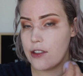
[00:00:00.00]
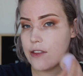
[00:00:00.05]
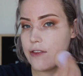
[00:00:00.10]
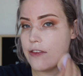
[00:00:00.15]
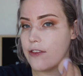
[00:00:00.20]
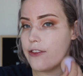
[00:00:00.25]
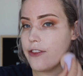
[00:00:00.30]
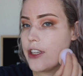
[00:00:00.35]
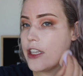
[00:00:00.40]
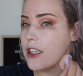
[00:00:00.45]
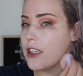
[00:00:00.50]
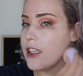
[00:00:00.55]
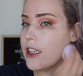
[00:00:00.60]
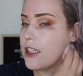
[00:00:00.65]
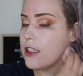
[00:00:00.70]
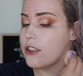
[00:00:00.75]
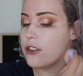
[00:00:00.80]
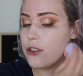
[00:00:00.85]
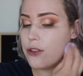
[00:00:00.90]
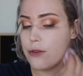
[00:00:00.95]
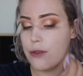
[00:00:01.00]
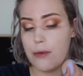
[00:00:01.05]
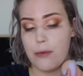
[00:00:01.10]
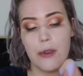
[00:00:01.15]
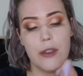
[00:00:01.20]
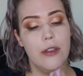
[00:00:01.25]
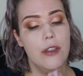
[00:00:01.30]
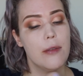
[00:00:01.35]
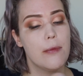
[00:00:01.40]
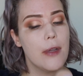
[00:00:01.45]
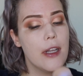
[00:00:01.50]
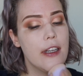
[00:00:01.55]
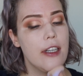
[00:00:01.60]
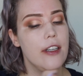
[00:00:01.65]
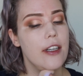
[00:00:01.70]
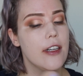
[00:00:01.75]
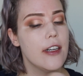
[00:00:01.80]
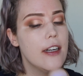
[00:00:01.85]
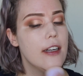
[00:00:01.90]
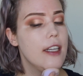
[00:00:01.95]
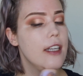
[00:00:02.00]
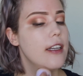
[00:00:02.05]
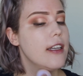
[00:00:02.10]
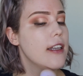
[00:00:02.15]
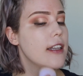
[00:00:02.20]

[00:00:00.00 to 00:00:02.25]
feeling to a beauty blender